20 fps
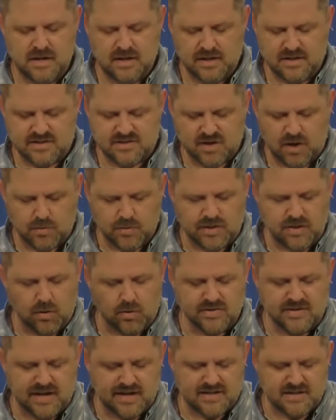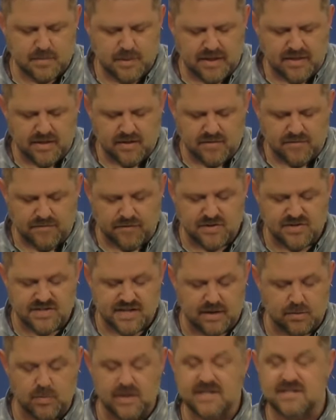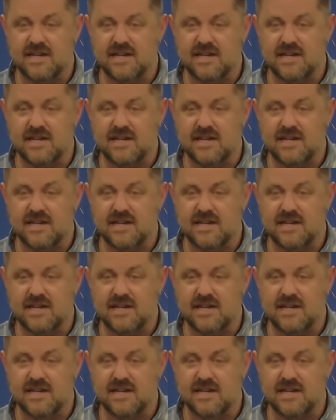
Let's start with the Old Testament. The first thing we